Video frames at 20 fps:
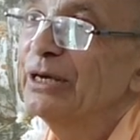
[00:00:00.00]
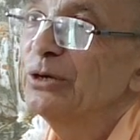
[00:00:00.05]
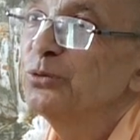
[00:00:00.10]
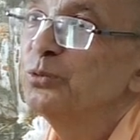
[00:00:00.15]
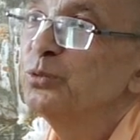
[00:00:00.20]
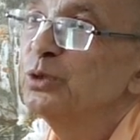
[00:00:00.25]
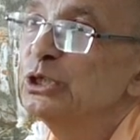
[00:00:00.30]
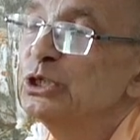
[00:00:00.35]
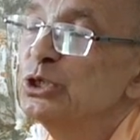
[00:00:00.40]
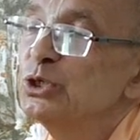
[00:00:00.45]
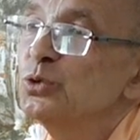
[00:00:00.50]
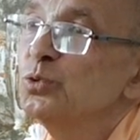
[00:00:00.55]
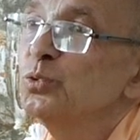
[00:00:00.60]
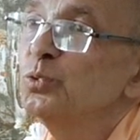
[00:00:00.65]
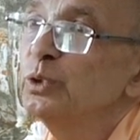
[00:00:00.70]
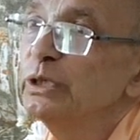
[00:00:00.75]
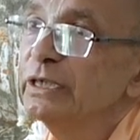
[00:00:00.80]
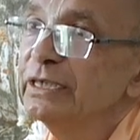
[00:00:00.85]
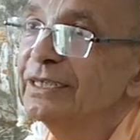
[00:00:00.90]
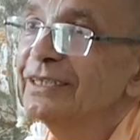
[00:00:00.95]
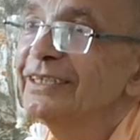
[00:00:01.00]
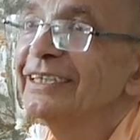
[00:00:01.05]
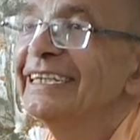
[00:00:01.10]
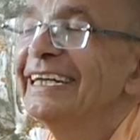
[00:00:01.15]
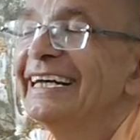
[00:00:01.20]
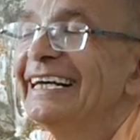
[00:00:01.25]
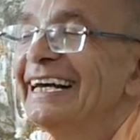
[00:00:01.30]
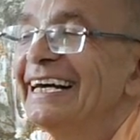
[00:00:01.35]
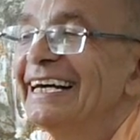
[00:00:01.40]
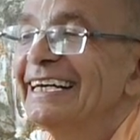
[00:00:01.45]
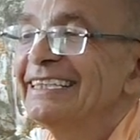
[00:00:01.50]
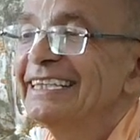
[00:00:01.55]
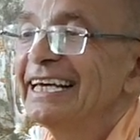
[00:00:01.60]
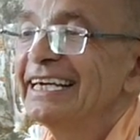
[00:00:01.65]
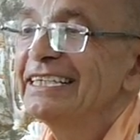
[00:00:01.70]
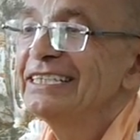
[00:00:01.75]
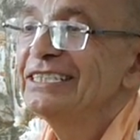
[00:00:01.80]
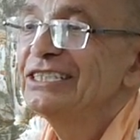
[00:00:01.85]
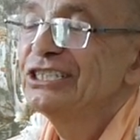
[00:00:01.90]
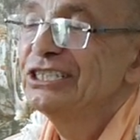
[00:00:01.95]
which will
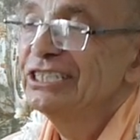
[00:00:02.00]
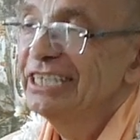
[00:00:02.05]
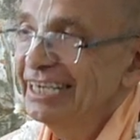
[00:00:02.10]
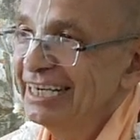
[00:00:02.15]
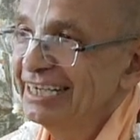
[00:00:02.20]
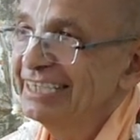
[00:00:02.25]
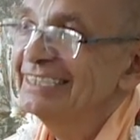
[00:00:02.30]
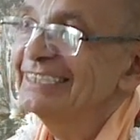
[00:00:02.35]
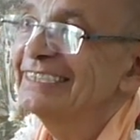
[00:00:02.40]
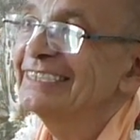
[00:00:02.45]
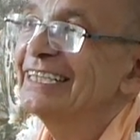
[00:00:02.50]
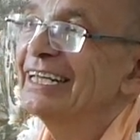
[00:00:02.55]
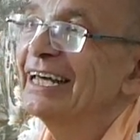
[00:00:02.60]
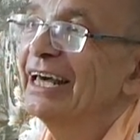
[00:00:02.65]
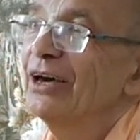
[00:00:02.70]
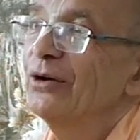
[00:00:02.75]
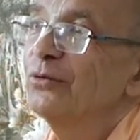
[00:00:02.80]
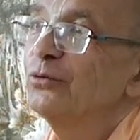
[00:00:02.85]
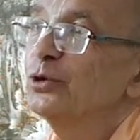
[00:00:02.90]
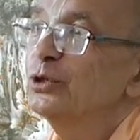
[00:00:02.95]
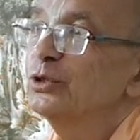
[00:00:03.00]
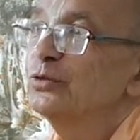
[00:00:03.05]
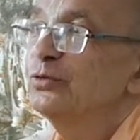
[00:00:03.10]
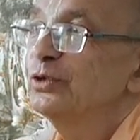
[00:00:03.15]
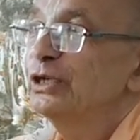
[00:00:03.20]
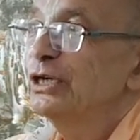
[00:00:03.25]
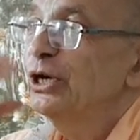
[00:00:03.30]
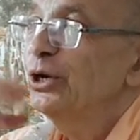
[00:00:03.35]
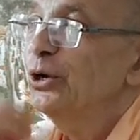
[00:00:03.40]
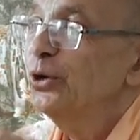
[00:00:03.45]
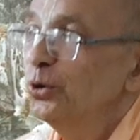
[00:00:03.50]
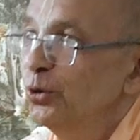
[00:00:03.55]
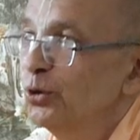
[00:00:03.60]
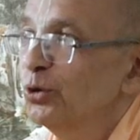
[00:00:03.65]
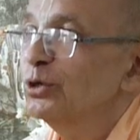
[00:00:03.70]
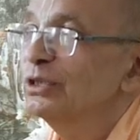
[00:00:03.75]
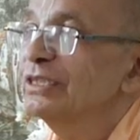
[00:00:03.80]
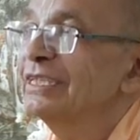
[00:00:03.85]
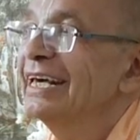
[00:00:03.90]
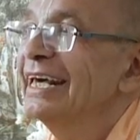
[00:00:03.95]
digest what we
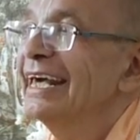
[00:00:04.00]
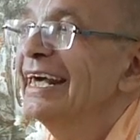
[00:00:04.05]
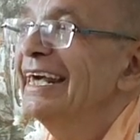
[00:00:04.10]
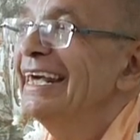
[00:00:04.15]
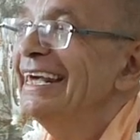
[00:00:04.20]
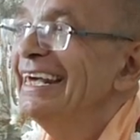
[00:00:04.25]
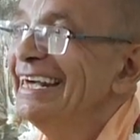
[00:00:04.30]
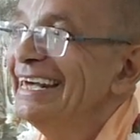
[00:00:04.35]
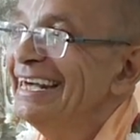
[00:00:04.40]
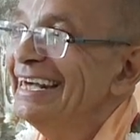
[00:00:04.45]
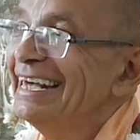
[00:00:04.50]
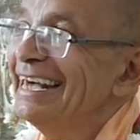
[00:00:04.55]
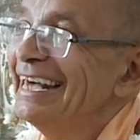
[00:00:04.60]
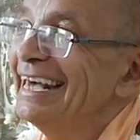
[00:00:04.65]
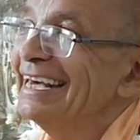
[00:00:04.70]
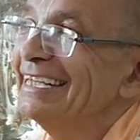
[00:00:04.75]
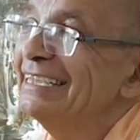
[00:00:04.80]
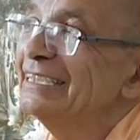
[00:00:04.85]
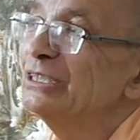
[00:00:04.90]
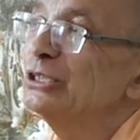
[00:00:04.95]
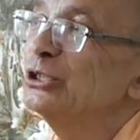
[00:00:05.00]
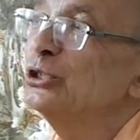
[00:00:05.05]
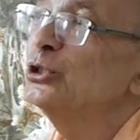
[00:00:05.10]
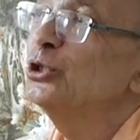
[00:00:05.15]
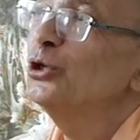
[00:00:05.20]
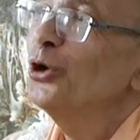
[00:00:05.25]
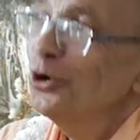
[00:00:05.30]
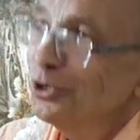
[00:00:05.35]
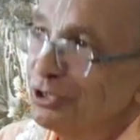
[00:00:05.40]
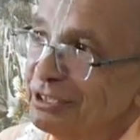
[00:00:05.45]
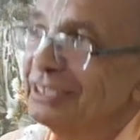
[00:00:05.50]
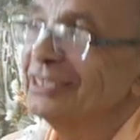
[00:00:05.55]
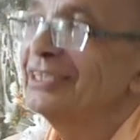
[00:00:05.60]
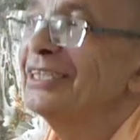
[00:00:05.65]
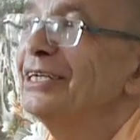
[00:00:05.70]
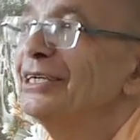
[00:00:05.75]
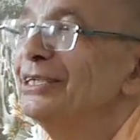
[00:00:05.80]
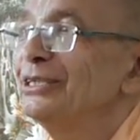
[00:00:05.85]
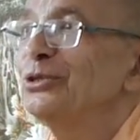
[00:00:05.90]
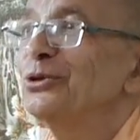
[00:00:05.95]
heard and turn it
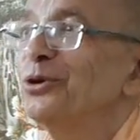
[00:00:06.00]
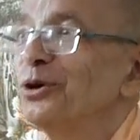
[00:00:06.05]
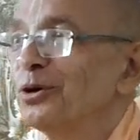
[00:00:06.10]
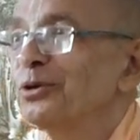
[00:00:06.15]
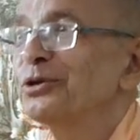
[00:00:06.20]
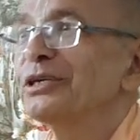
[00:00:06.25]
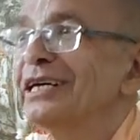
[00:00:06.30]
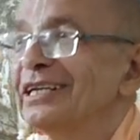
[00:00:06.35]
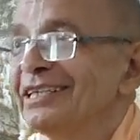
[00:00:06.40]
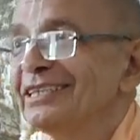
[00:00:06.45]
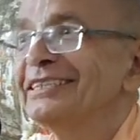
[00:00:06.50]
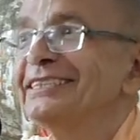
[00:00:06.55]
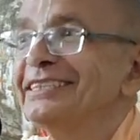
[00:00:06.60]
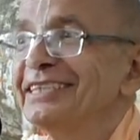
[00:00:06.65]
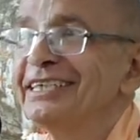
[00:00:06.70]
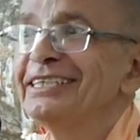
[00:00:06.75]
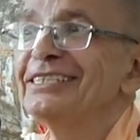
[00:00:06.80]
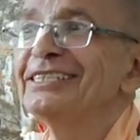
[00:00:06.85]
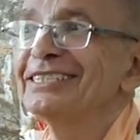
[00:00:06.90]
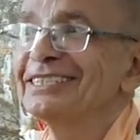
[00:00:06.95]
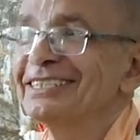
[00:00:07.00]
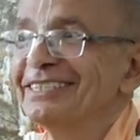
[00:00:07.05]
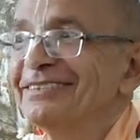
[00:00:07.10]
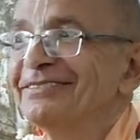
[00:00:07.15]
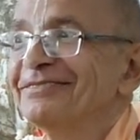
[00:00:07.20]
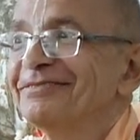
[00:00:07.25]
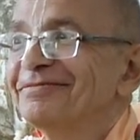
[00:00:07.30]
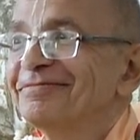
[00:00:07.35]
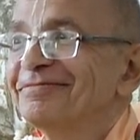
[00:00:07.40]
into our realization.